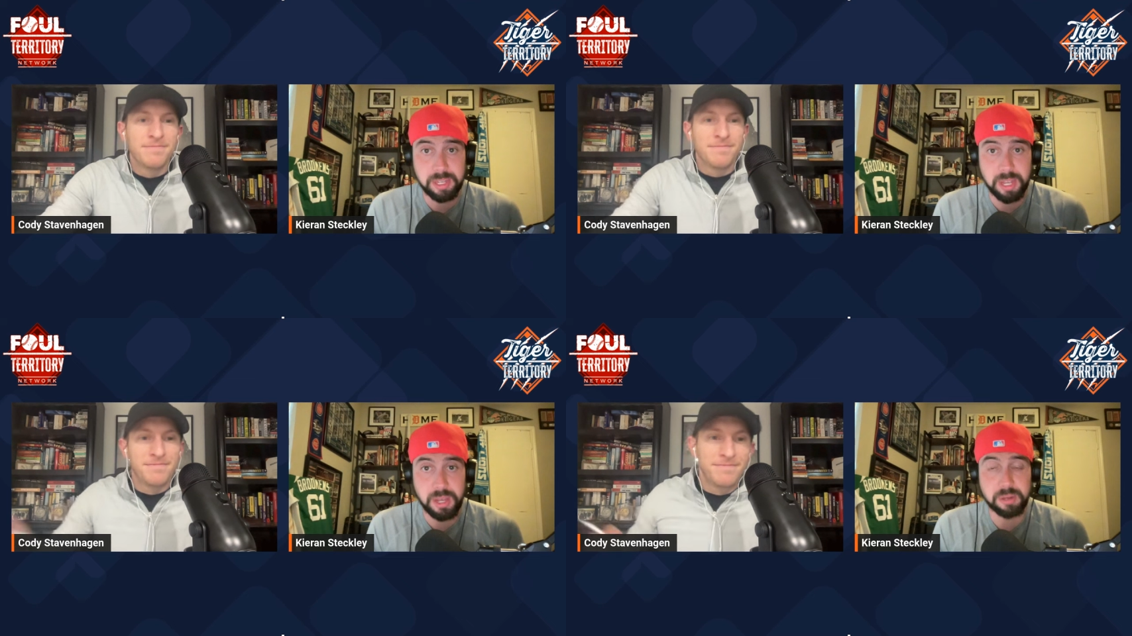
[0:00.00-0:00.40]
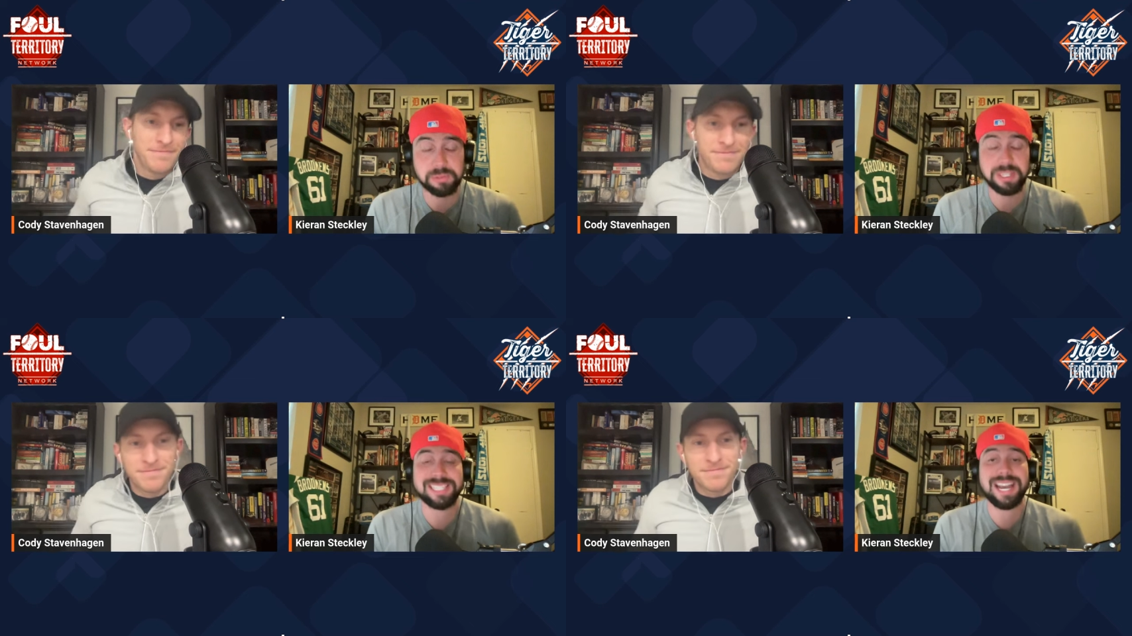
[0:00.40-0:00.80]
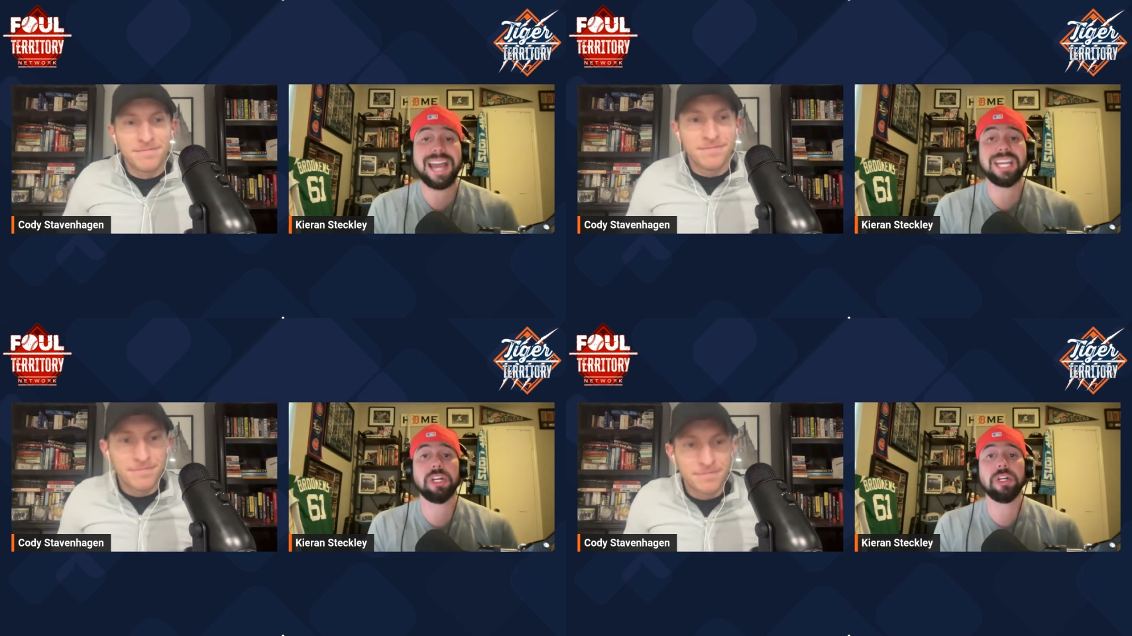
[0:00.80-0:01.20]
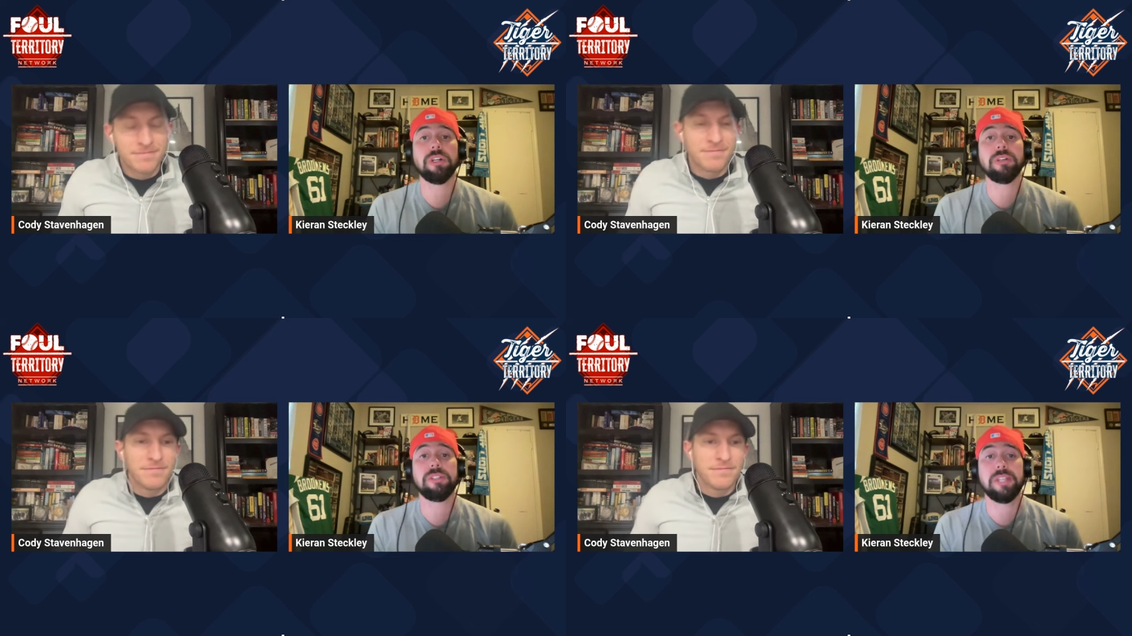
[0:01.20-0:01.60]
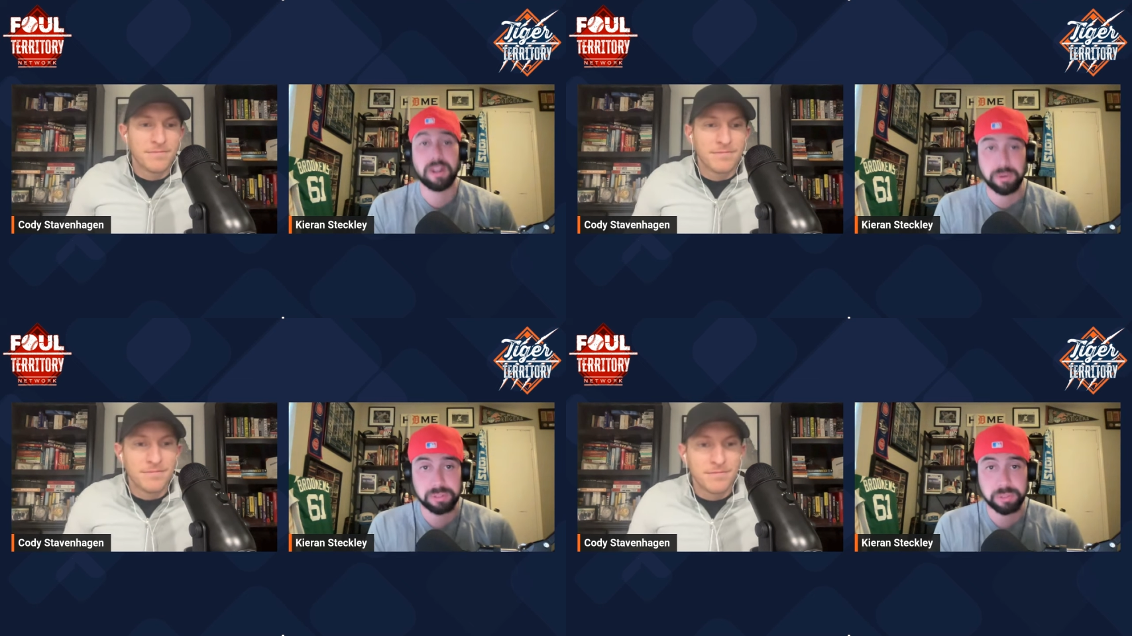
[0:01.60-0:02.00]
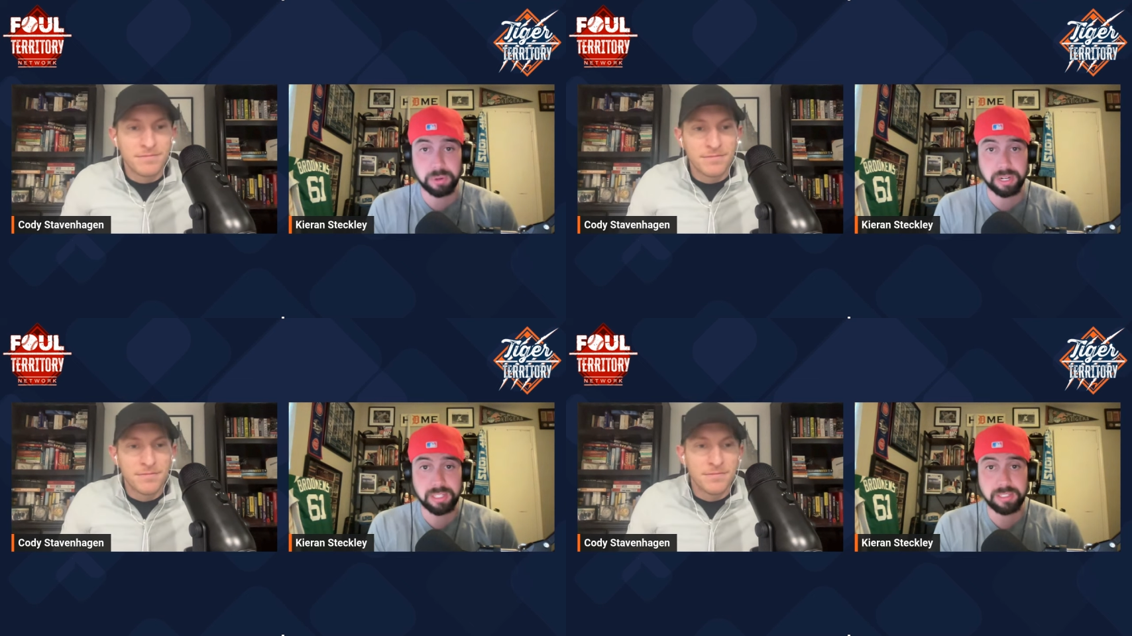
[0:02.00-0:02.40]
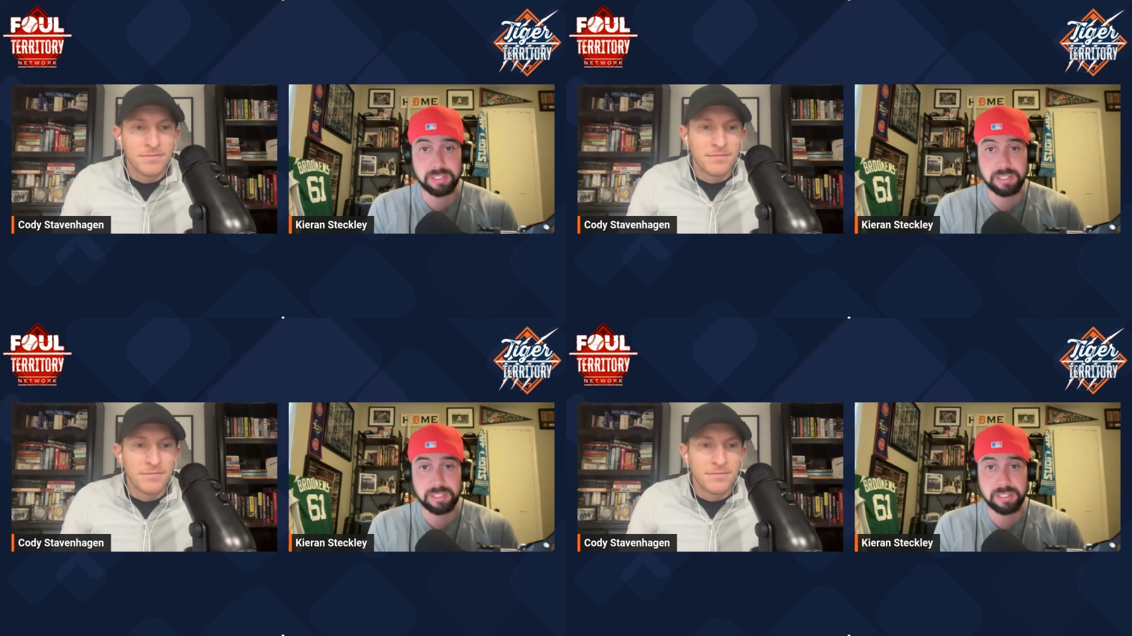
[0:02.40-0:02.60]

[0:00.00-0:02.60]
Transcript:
Speaker 1: of Tiger Territory,